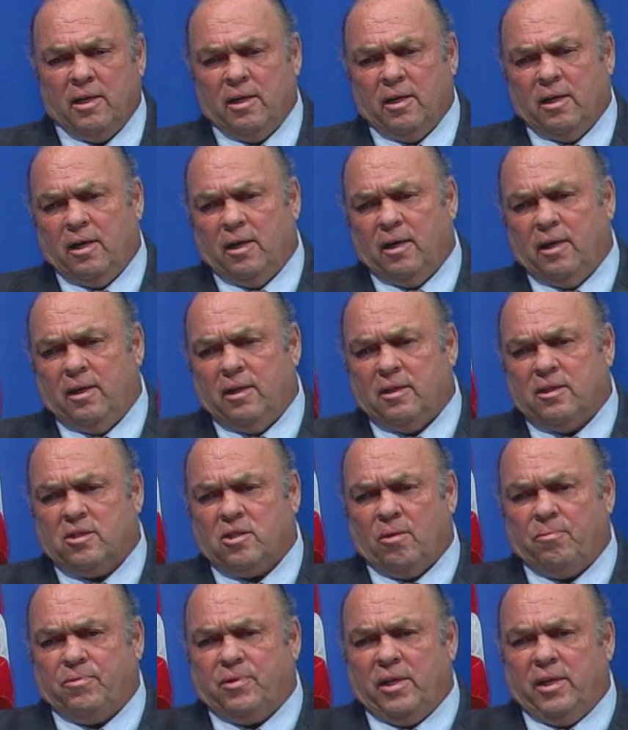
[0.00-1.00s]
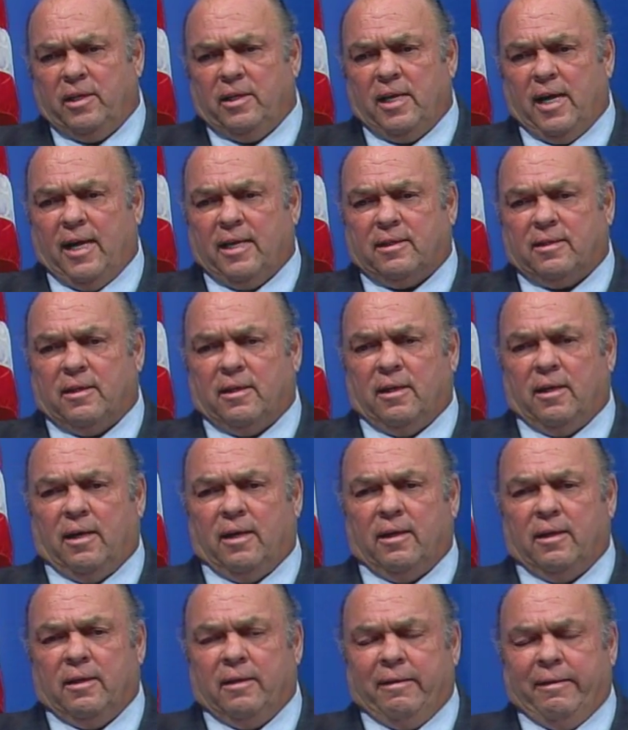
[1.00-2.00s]
It's something that
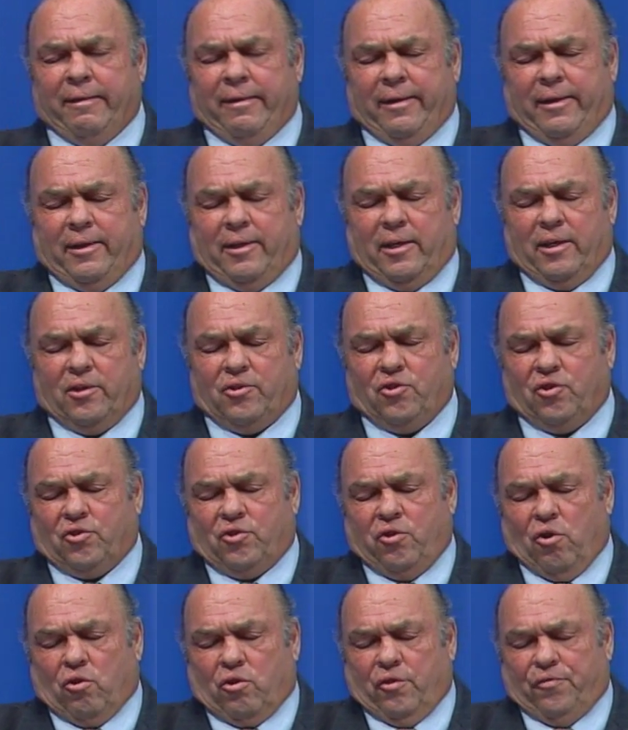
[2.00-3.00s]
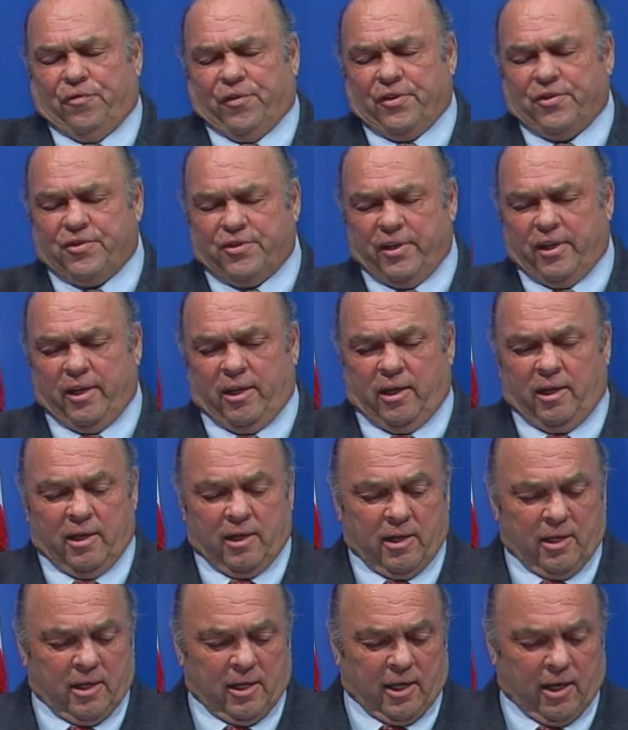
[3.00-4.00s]
is just no good for the city,
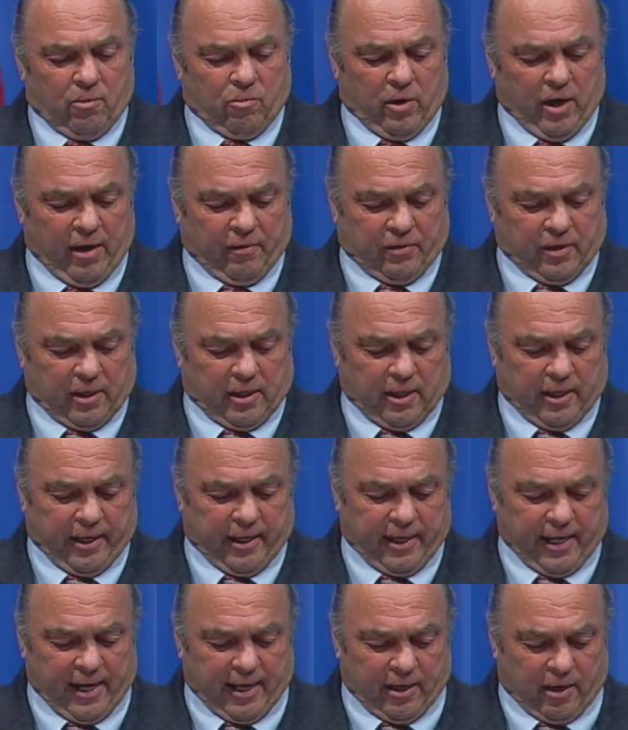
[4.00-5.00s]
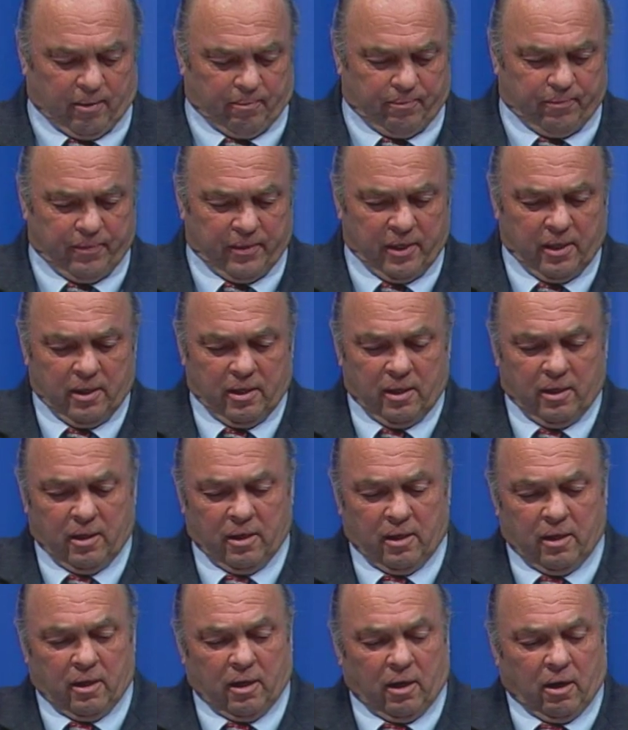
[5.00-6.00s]
and we have to clear that up.
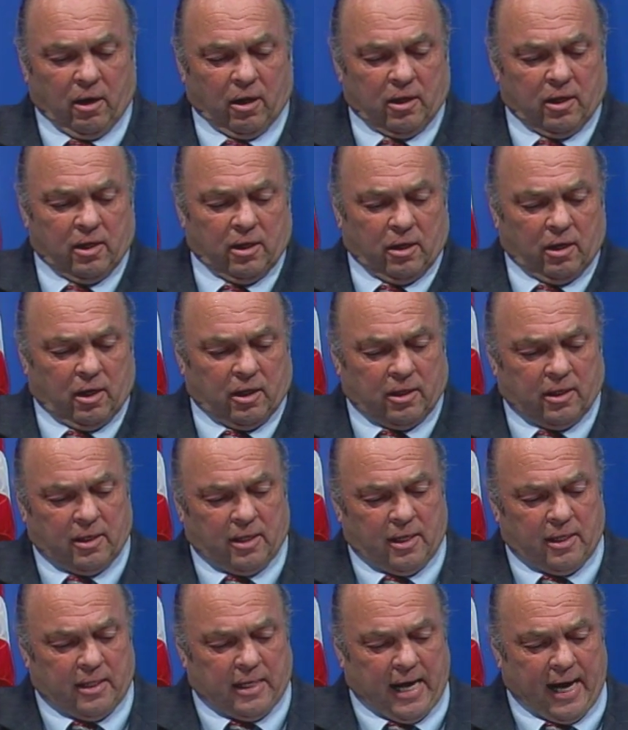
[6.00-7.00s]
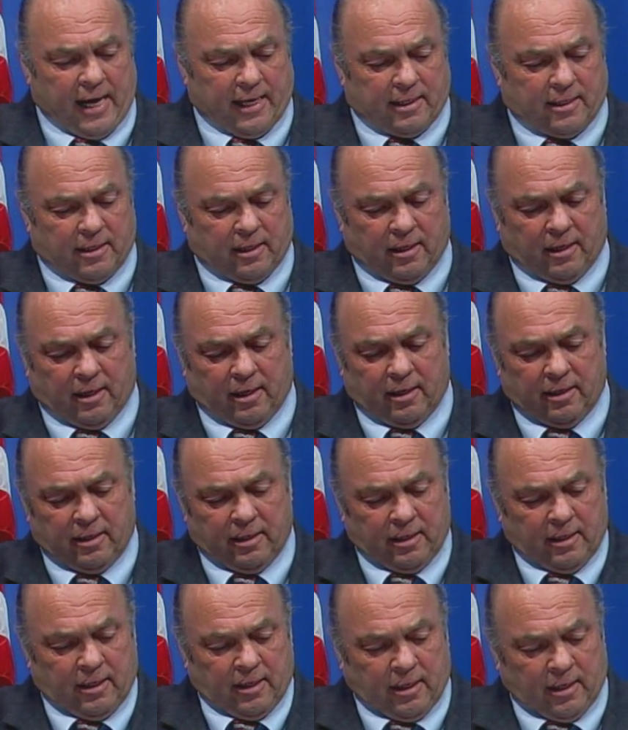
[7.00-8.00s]
Other than that,
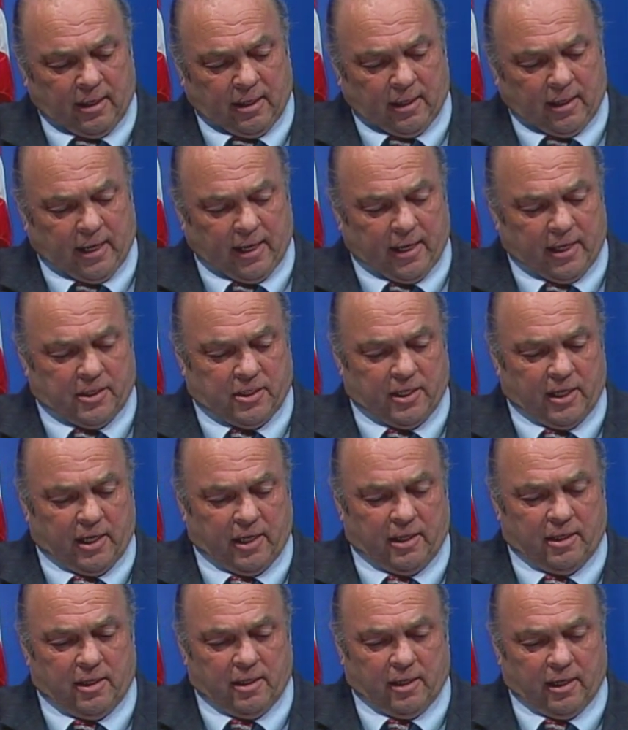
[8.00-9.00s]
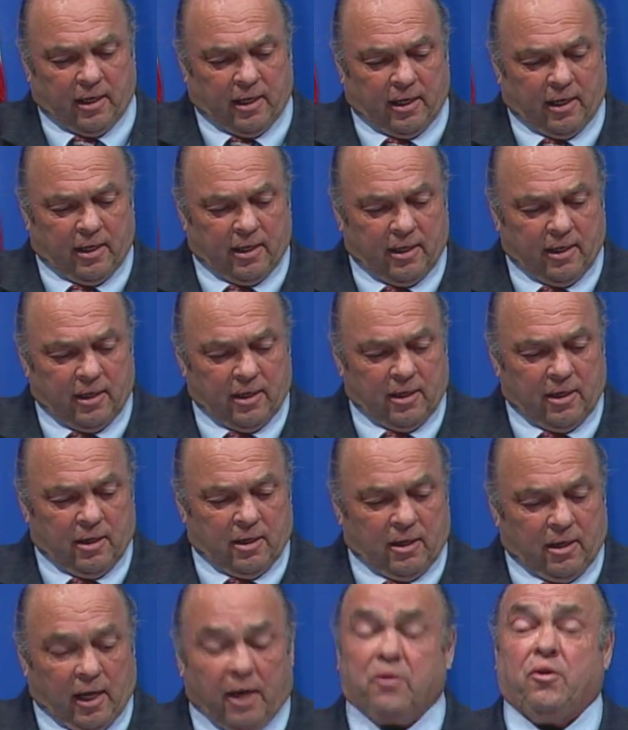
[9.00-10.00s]
like I said,
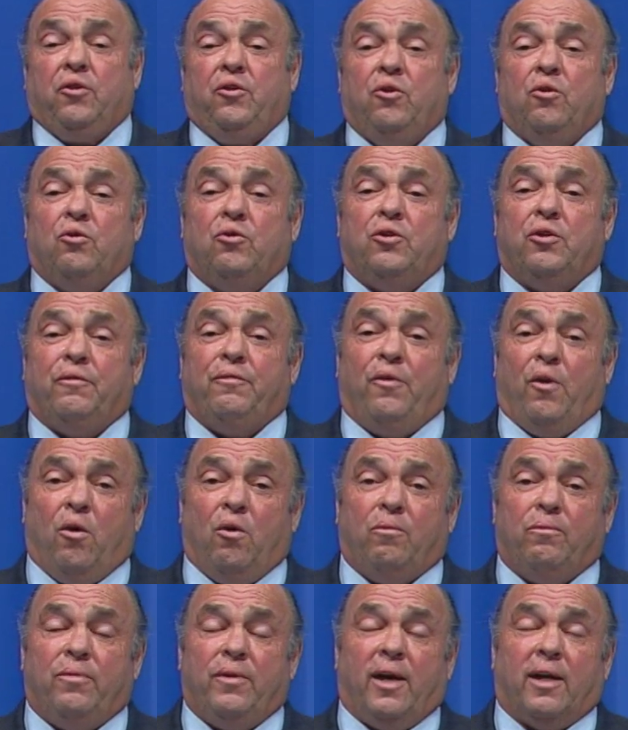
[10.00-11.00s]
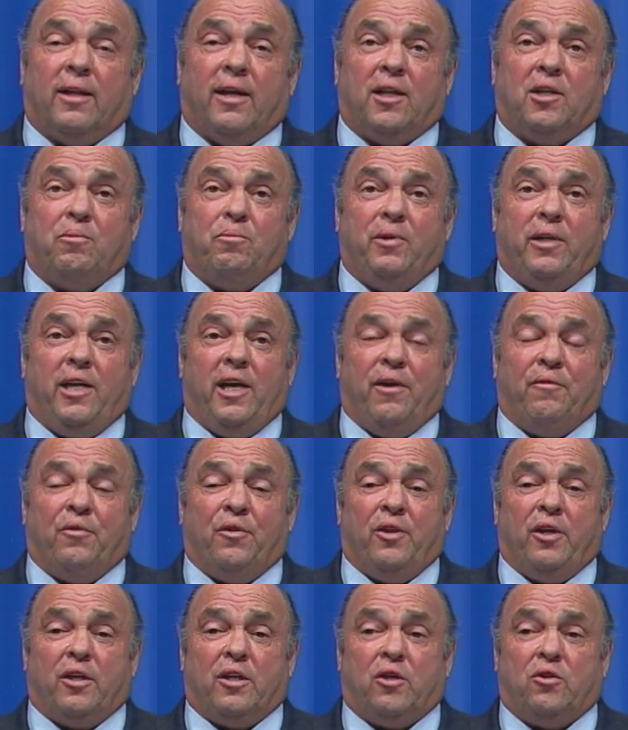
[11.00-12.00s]
I could use your vote. I'd like to be there for
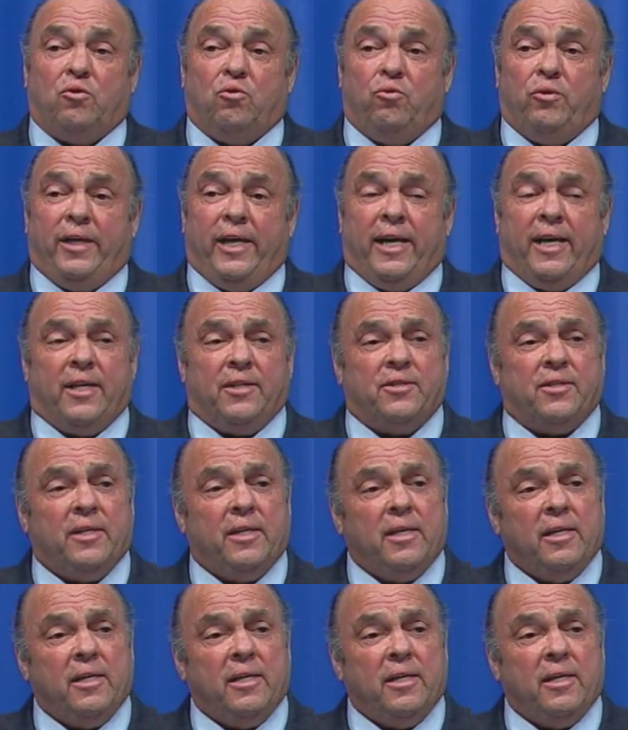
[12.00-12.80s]
another 2 years.